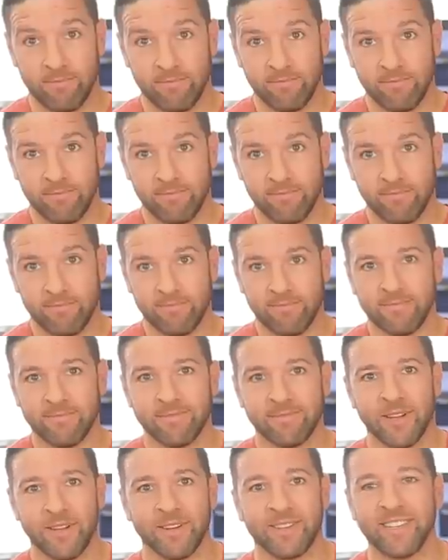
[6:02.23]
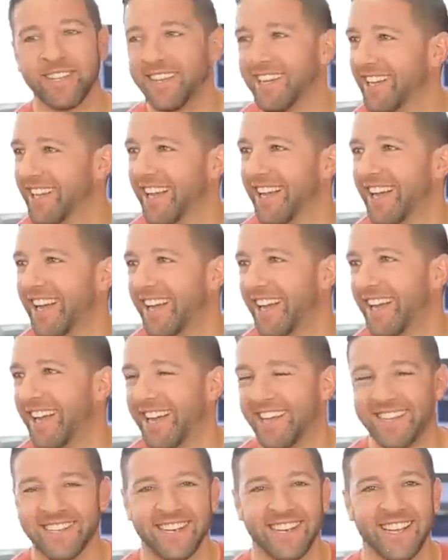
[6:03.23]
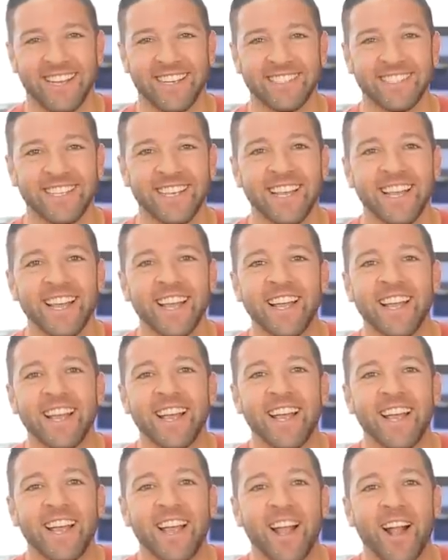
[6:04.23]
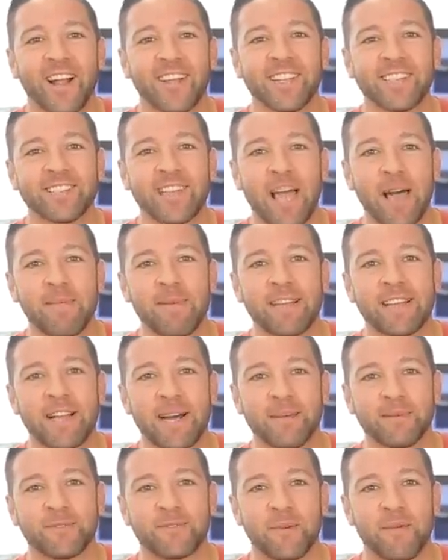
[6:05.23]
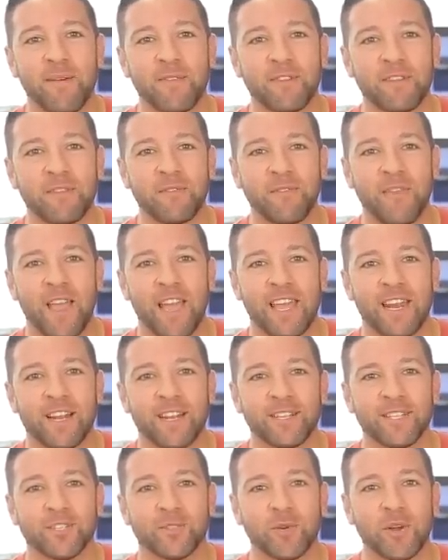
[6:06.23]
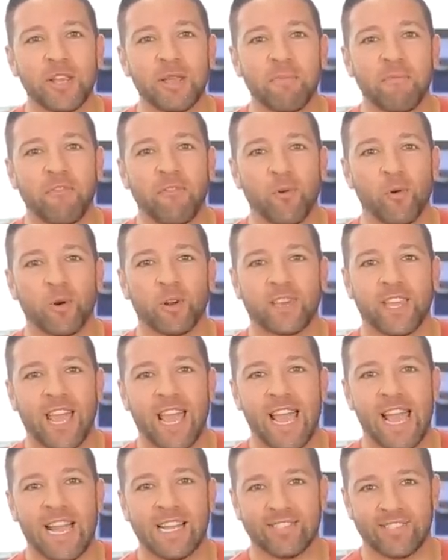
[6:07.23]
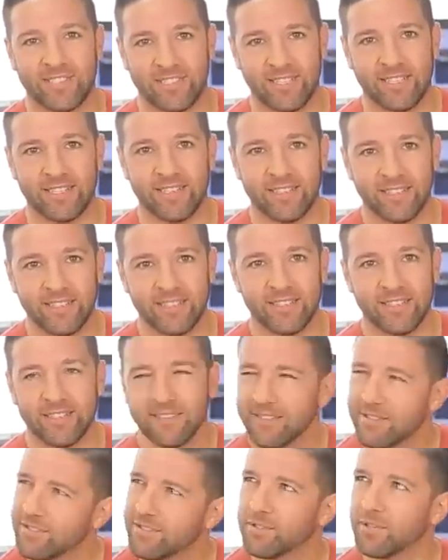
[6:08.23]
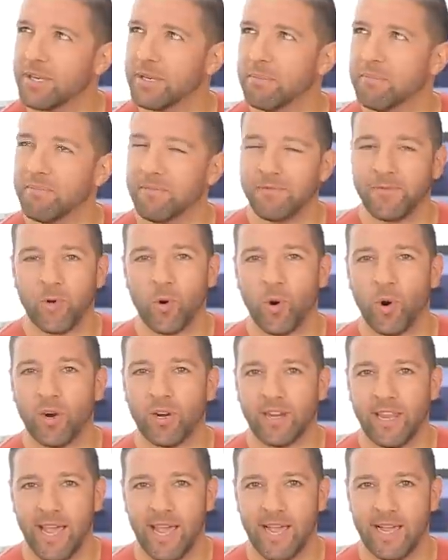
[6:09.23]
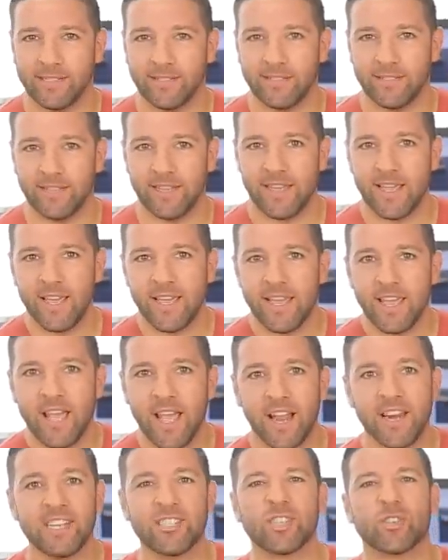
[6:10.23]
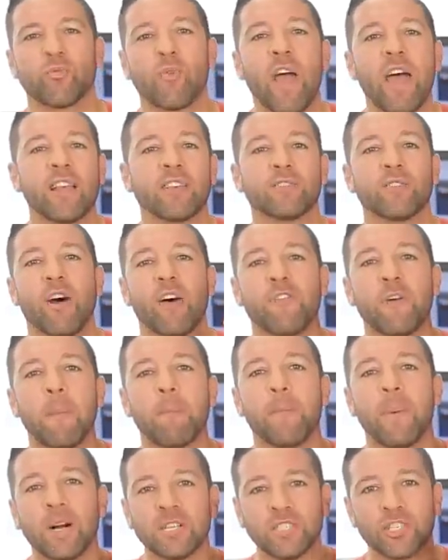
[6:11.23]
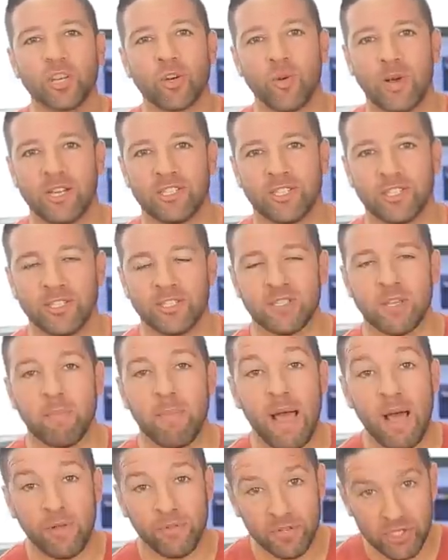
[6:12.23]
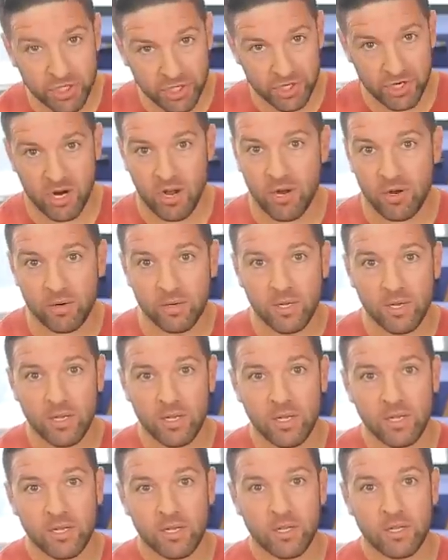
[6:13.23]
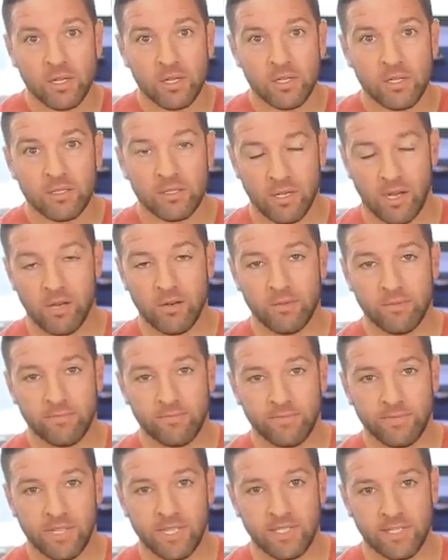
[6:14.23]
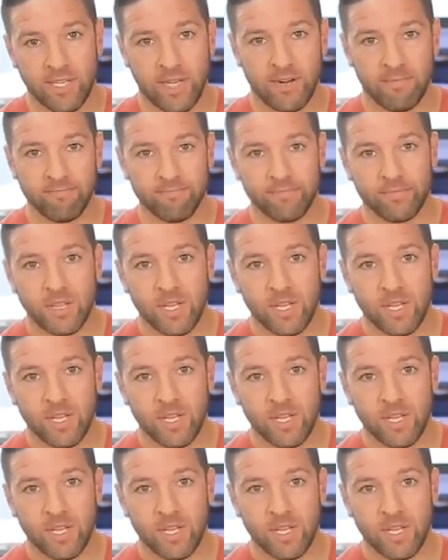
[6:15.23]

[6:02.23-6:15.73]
Comments. Okay. Nice. All right, this comment comes from F L D fan Dream Forecast. Dream Forecast. And he just rattles off a bunch of questions about the show. So he said,